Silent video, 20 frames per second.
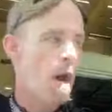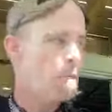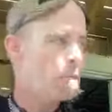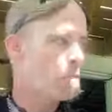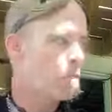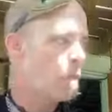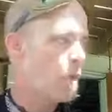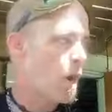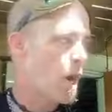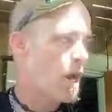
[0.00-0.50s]

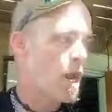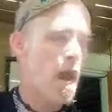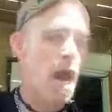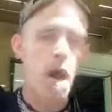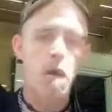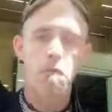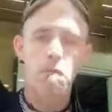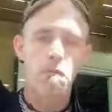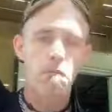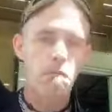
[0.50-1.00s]
up, run
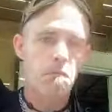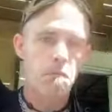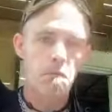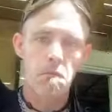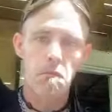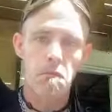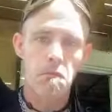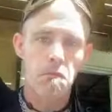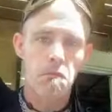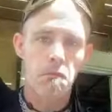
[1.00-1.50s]
out,
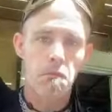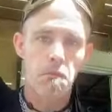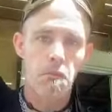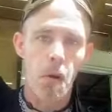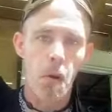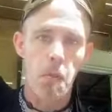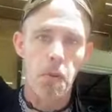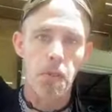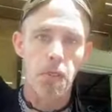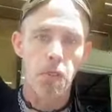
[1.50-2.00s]

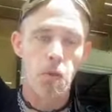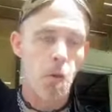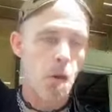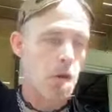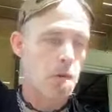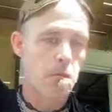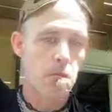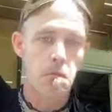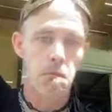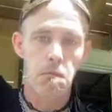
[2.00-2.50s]
open the
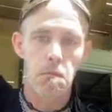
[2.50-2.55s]
door.